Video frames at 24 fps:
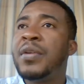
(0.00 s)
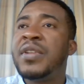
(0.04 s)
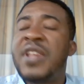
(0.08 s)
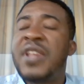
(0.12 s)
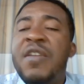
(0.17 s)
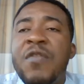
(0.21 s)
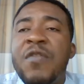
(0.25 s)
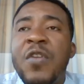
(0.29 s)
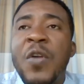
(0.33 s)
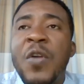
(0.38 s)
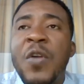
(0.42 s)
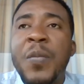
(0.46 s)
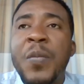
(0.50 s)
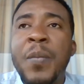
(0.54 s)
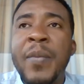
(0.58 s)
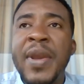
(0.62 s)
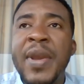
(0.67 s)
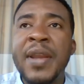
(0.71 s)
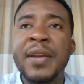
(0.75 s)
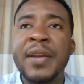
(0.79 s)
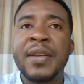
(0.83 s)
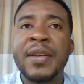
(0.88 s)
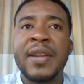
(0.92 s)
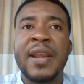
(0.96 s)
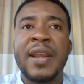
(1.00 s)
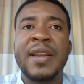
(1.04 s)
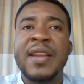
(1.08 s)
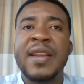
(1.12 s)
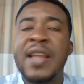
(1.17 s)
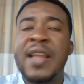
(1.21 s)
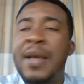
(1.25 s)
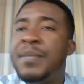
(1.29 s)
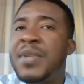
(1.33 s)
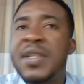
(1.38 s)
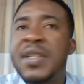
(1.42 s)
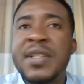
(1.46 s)
development and
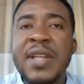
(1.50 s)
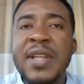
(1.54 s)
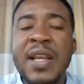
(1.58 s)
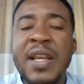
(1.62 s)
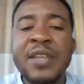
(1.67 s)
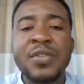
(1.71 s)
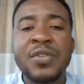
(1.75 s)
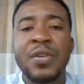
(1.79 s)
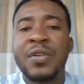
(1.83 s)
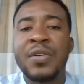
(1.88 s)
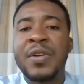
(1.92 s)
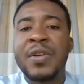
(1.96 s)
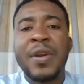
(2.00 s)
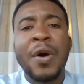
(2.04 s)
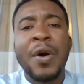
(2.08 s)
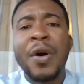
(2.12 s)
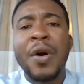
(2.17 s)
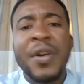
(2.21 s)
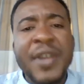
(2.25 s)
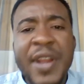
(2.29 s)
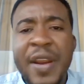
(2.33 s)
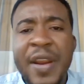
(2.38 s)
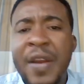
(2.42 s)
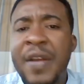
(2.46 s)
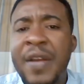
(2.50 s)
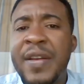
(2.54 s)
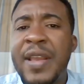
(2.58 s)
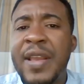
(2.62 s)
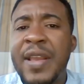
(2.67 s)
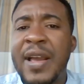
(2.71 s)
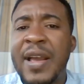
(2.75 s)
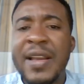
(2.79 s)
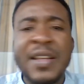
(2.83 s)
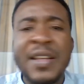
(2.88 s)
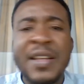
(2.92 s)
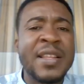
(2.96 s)
their business on all the
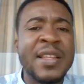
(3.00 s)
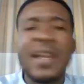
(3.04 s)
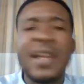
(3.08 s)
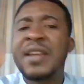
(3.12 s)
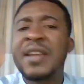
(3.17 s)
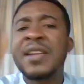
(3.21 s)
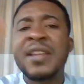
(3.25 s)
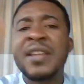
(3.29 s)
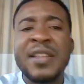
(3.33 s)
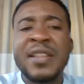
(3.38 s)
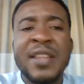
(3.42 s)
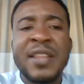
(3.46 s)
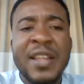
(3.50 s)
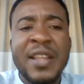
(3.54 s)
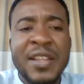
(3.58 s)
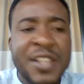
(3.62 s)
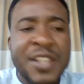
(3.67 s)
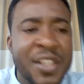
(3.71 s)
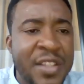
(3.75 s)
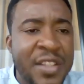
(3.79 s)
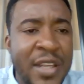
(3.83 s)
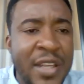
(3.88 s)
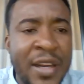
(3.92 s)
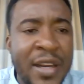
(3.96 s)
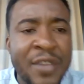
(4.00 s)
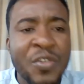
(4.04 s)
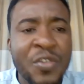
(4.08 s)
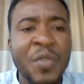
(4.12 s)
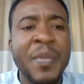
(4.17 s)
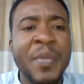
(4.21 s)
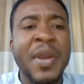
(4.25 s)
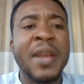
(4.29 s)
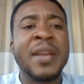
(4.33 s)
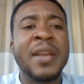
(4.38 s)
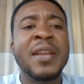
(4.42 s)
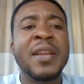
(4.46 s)
area, either in the digital
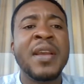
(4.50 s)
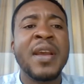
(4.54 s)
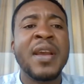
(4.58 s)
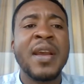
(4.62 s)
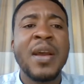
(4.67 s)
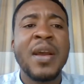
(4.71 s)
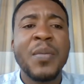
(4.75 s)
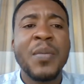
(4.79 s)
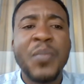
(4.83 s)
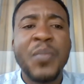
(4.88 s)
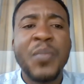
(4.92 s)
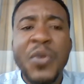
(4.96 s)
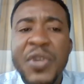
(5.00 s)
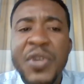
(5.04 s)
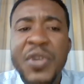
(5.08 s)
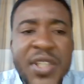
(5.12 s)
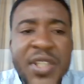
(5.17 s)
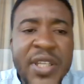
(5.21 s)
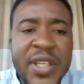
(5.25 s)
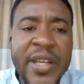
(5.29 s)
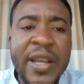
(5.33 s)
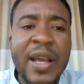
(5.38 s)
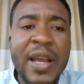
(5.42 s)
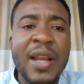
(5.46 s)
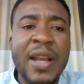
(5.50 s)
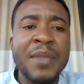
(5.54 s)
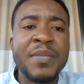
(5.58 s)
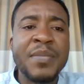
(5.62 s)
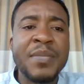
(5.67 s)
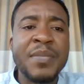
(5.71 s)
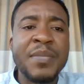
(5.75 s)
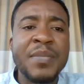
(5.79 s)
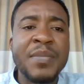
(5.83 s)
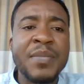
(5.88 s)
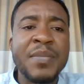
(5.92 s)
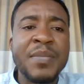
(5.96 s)
domain,
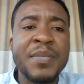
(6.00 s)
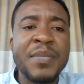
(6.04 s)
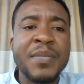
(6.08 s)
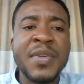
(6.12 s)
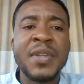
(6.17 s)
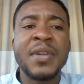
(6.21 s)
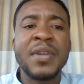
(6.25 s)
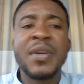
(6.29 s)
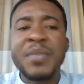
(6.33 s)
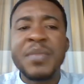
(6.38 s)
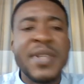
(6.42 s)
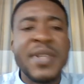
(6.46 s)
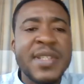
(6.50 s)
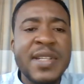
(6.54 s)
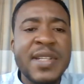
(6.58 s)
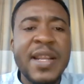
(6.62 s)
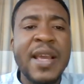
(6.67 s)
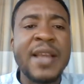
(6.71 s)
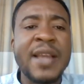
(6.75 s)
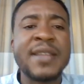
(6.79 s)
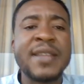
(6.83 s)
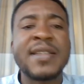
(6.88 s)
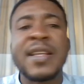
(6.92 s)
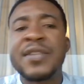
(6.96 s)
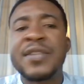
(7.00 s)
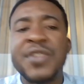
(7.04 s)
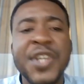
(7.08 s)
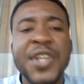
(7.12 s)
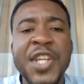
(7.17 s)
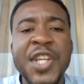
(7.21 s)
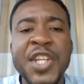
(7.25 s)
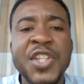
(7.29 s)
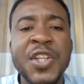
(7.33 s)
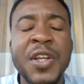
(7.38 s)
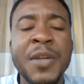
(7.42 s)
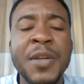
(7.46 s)
political, business,
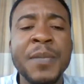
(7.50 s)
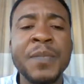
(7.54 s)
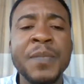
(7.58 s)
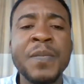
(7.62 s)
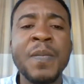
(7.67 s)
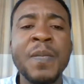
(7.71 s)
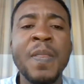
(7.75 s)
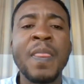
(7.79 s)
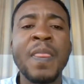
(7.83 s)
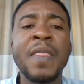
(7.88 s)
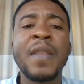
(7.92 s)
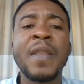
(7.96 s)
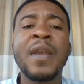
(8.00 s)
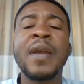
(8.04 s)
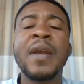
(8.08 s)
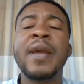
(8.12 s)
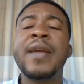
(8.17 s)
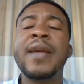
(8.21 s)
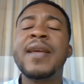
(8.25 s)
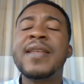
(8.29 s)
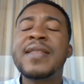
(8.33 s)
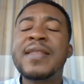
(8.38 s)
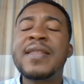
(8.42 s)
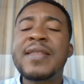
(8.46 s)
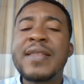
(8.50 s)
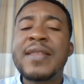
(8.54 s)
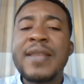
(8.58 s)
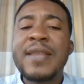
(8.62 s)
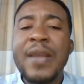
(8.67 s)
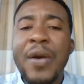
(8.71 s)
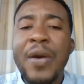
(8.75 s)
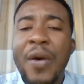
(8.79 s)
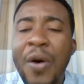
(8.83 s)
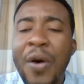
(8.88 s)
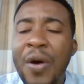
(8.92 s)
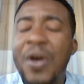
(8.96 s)
education.
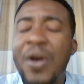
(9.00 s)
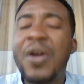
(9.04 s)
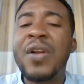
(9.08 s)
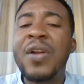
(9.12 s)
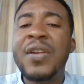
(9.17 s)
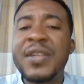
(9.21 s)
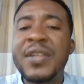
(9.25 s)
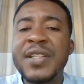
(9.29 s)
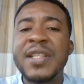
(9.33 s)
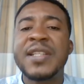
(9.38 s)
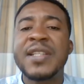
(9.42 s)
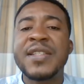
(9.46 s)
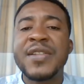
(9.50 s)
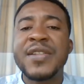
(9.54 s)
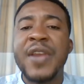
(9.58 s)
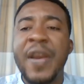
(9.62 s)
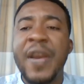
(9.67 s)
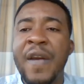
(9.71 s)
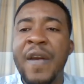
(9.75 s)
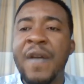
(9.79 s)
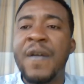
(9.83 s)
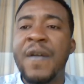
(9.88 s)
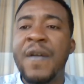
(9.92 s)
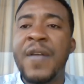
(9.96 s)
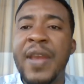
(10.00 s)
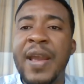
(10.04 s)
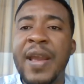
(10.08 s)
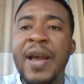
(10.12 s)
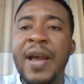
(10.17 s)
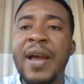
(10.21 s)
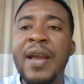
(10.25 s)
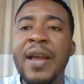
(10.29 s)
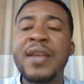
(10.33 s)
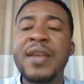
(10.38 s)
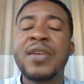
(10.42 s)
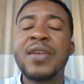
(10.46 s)
All these
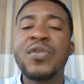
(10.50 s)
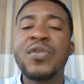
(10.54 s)
areas